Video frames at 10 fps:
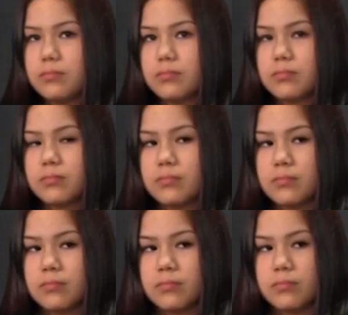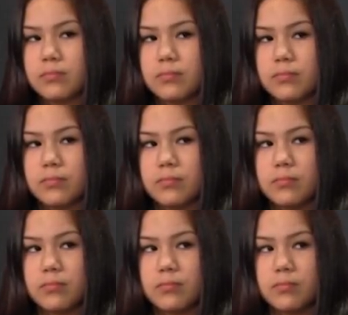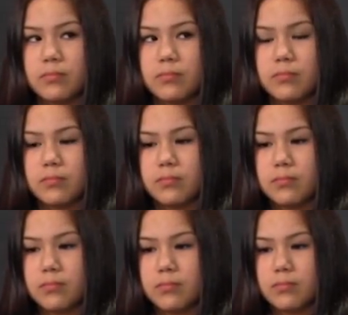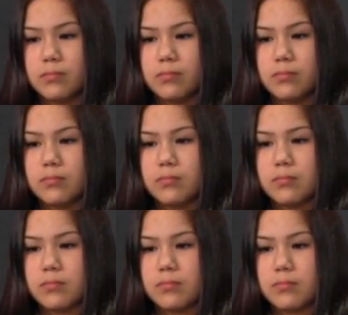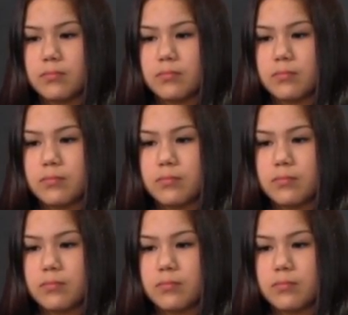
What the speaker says: The person shown says nothing.